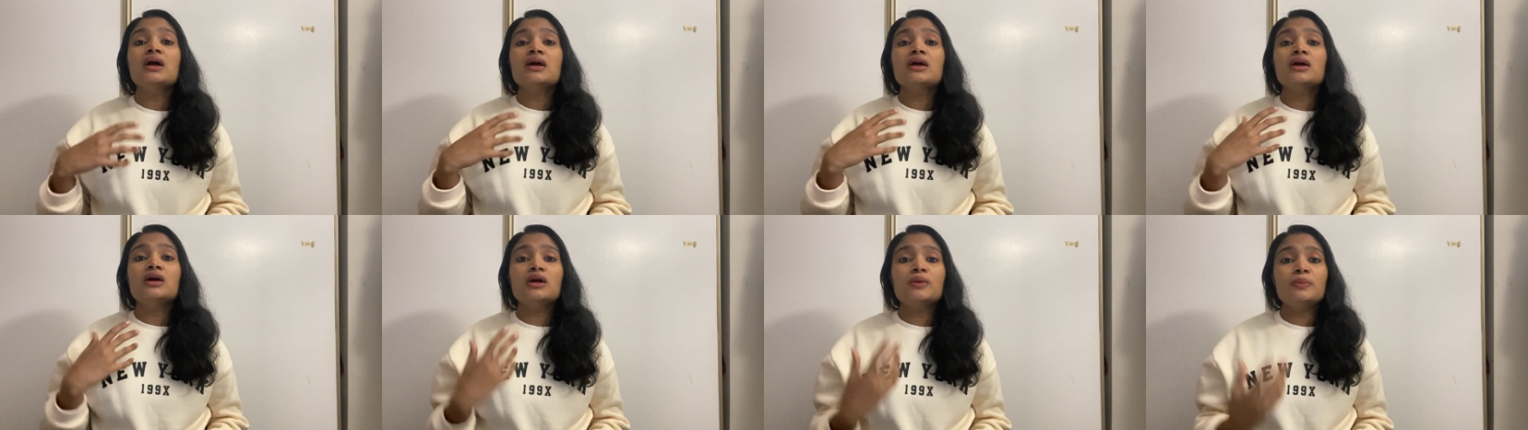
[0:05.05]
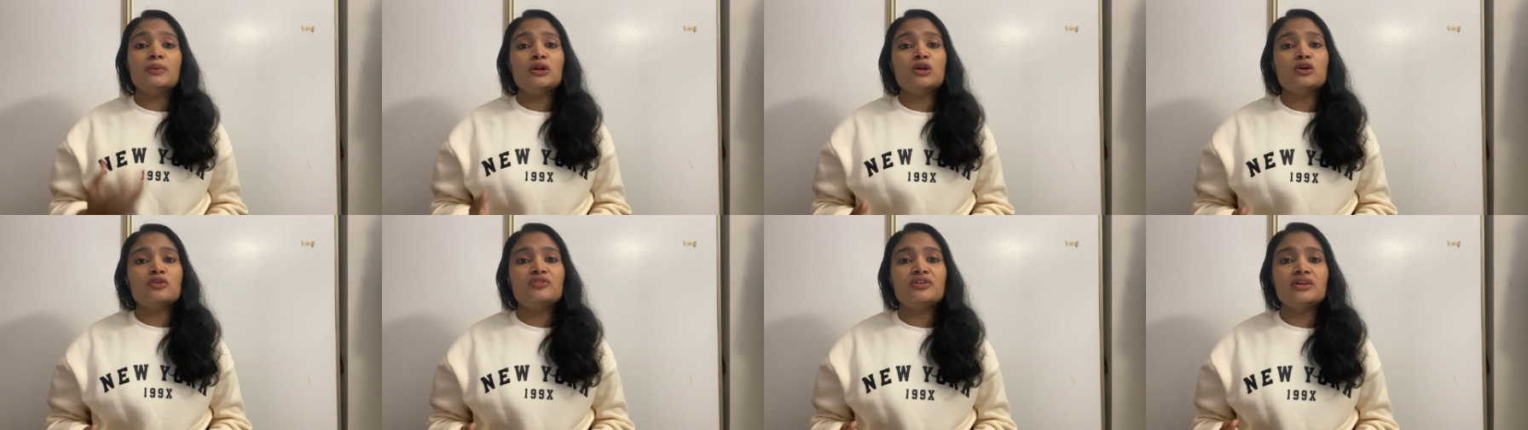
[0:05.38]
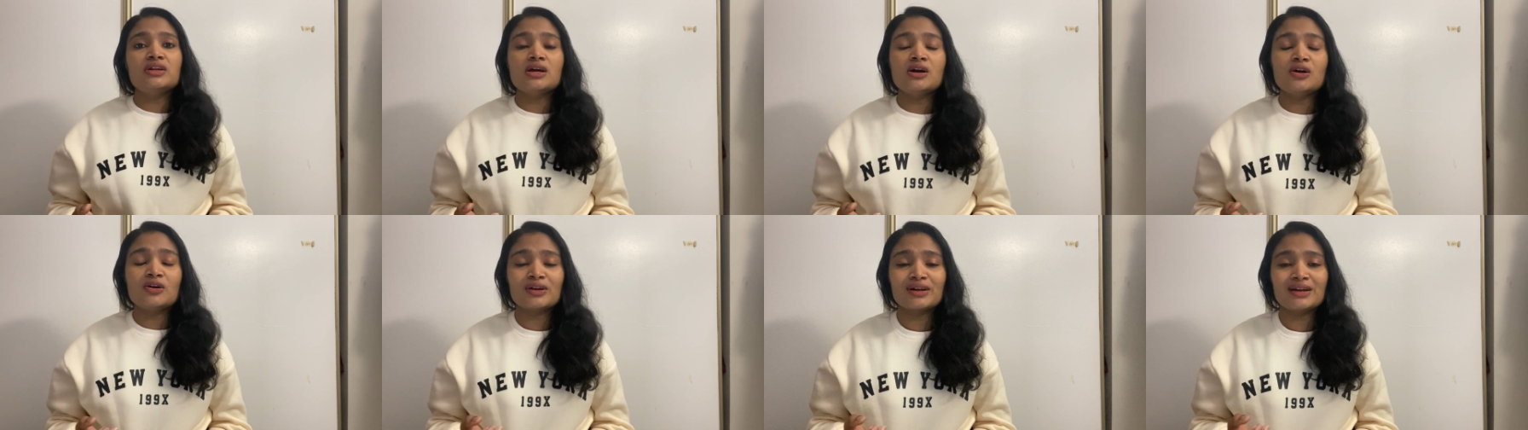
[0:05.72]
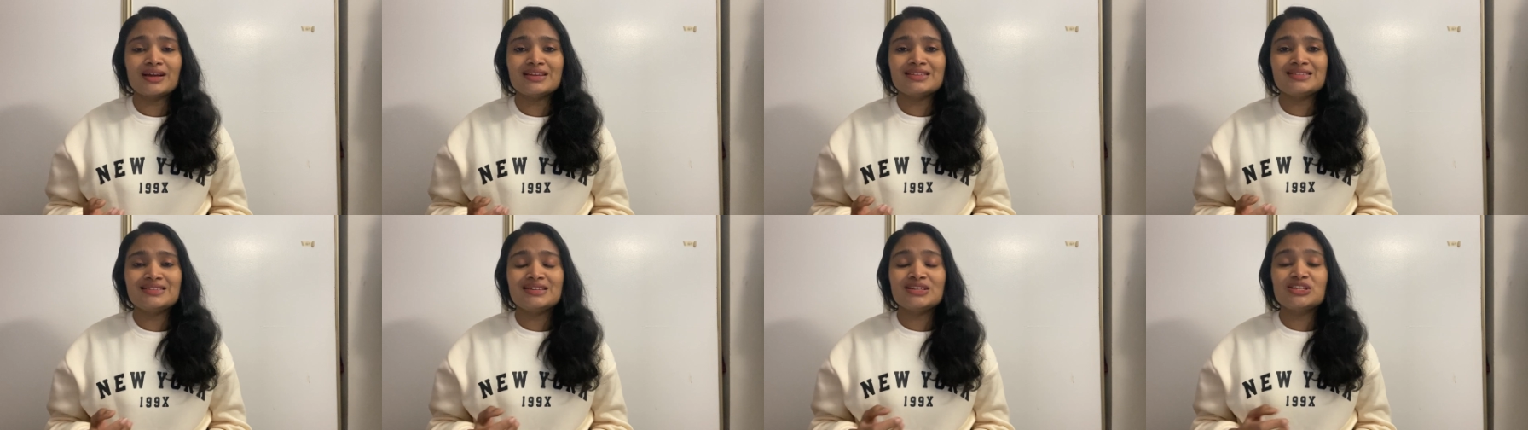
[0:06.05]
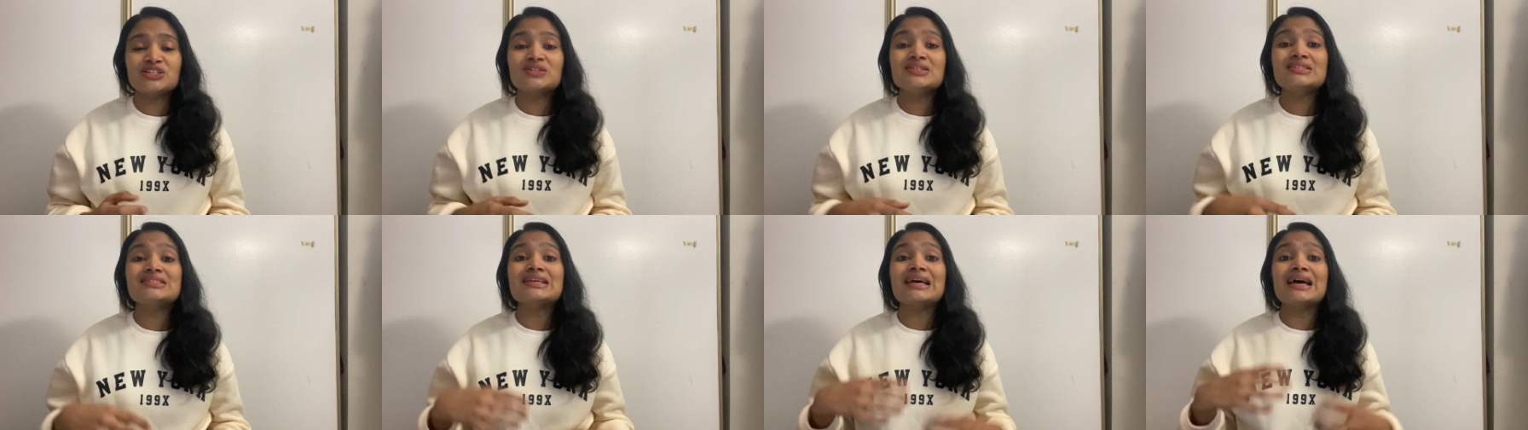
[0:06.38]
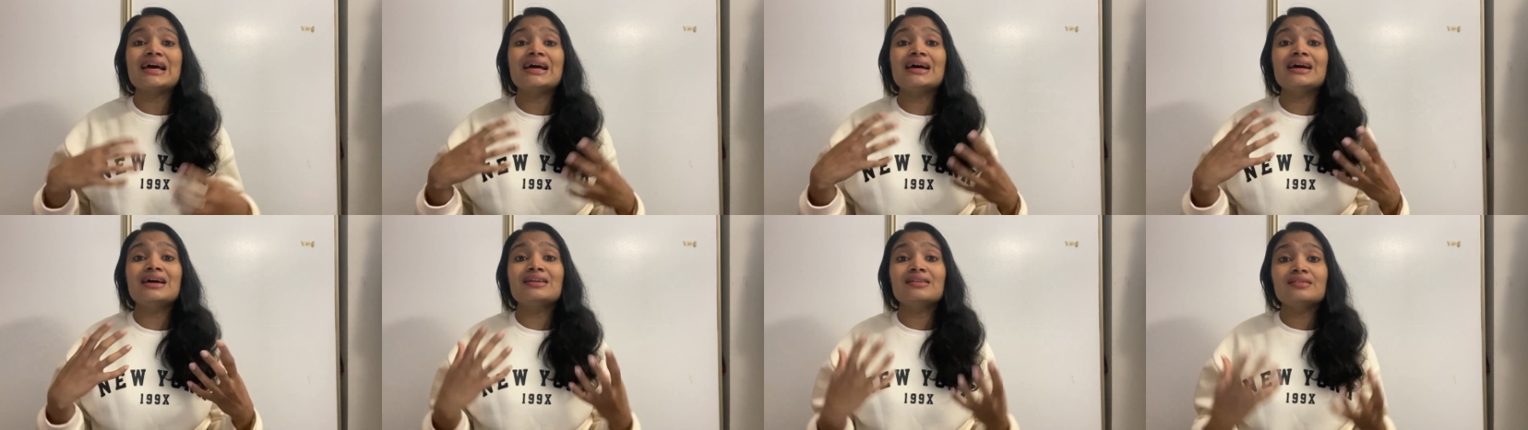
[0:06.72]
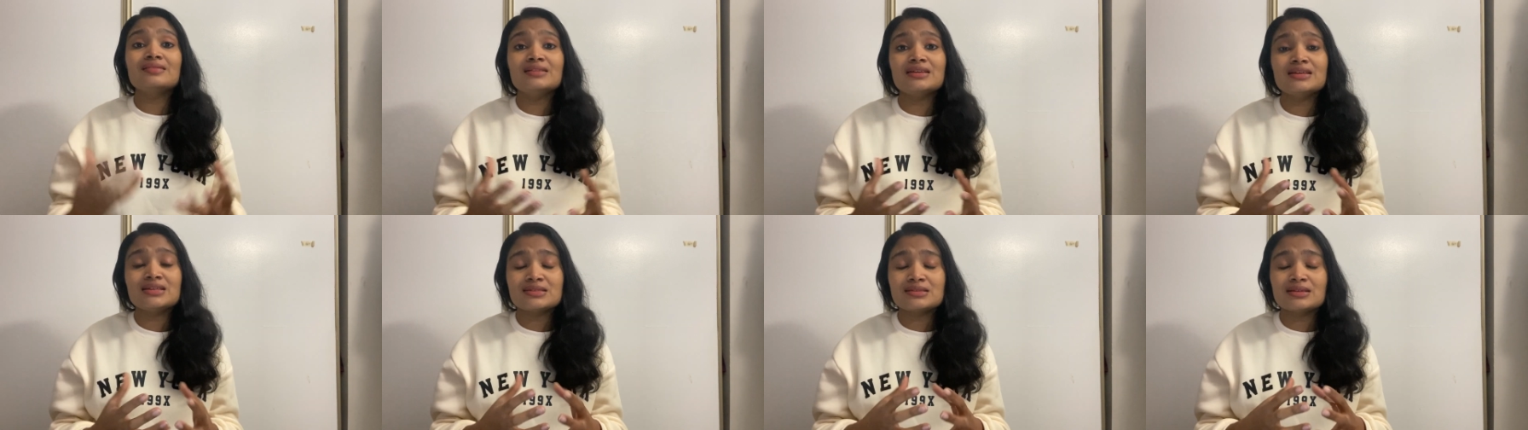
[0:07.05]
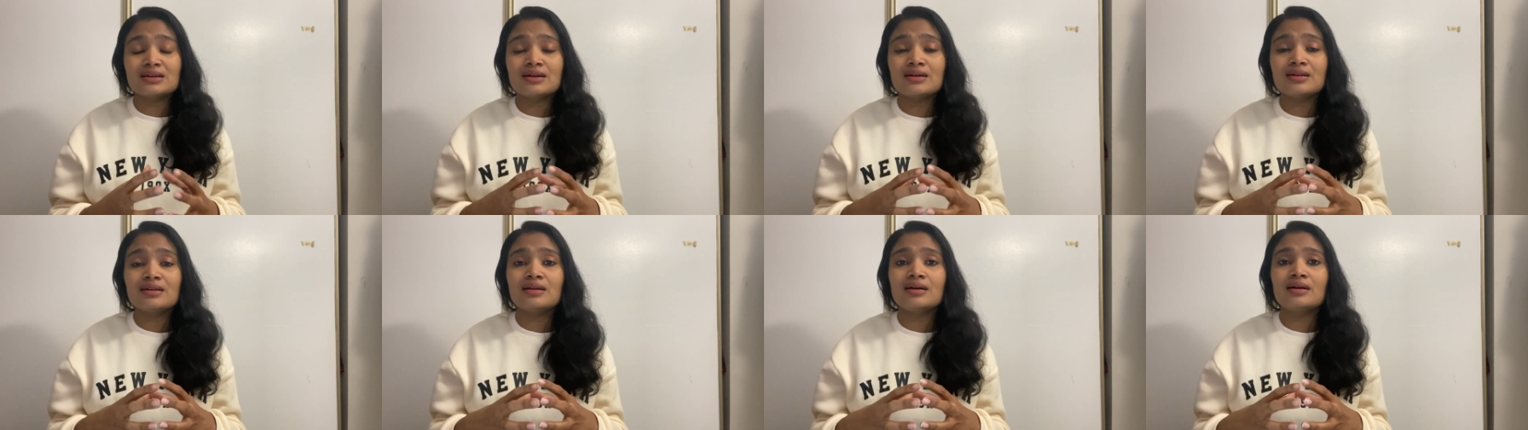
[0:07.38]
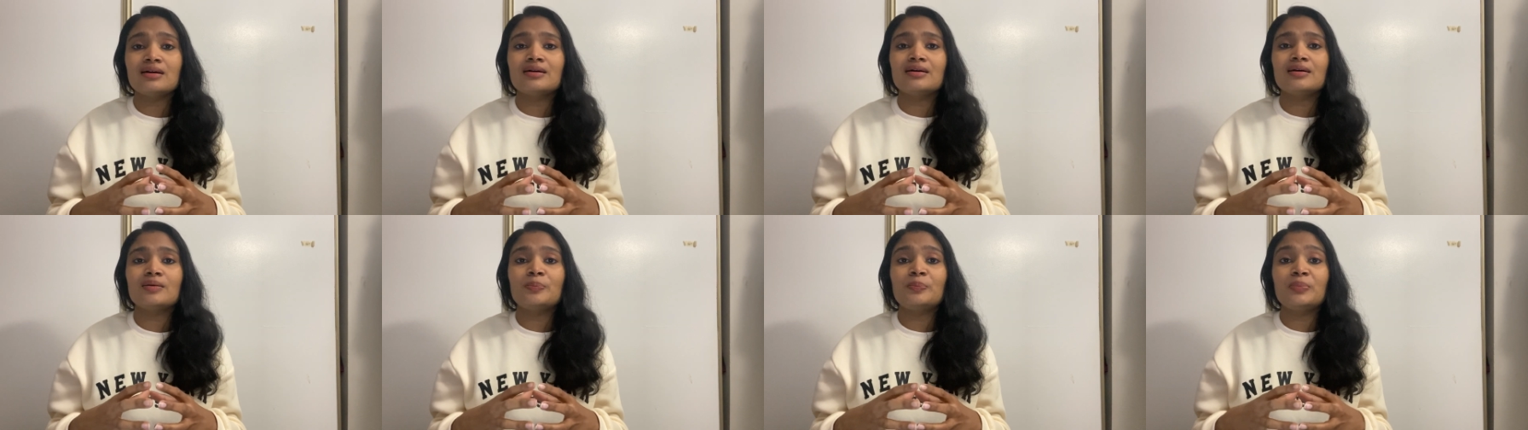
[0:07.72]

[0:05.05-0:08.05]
Government of India organizations and these are uh,